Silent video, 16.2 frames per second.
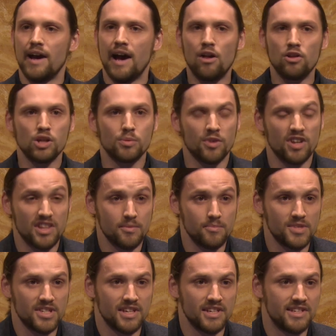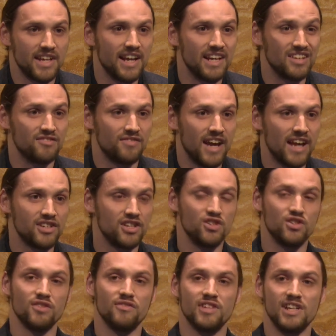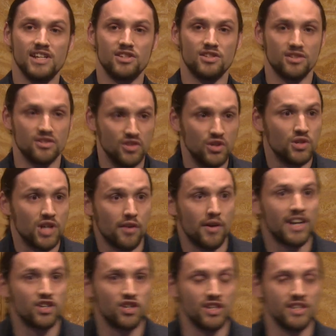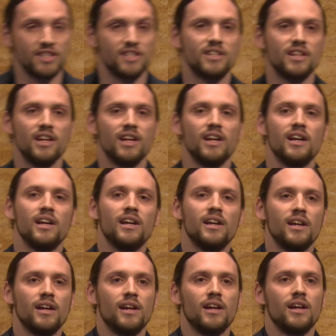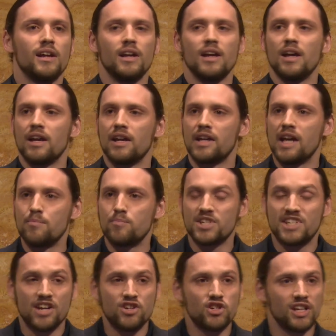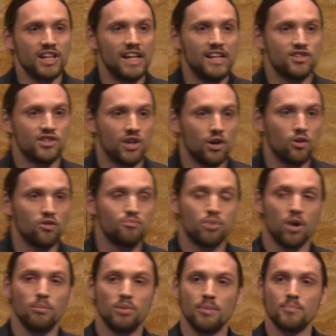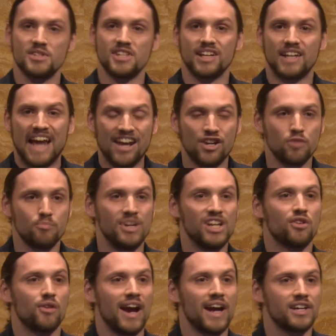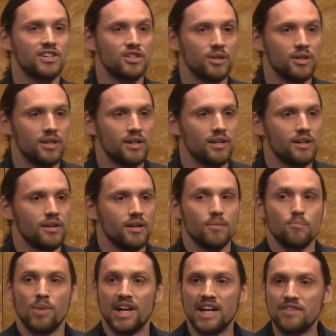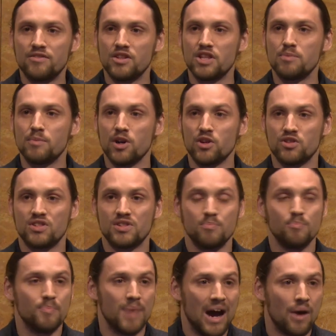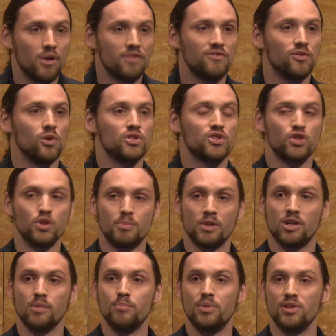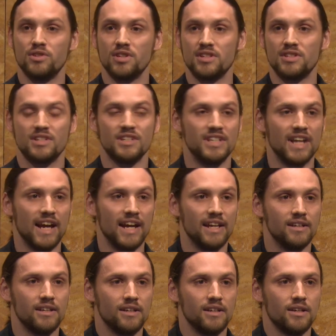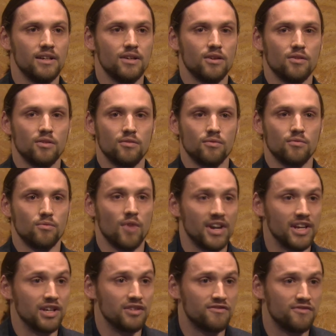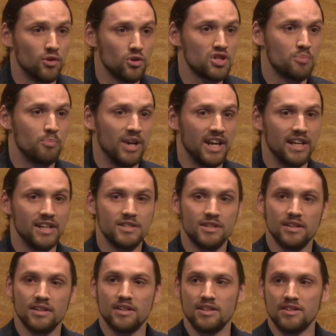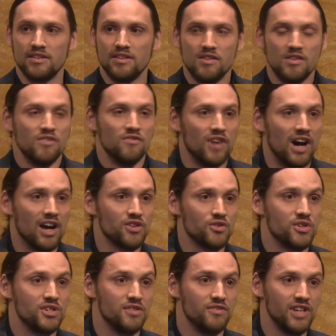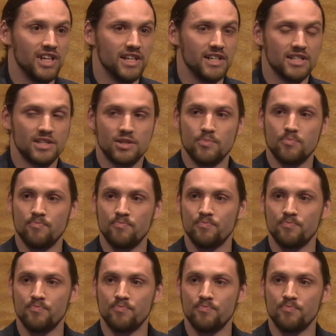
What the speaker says: Algorithms that take advantage of these new directions can potentially solve problems that cannot be cracked by even the most powerful supercomputers today, running at full speed for hundreds of years.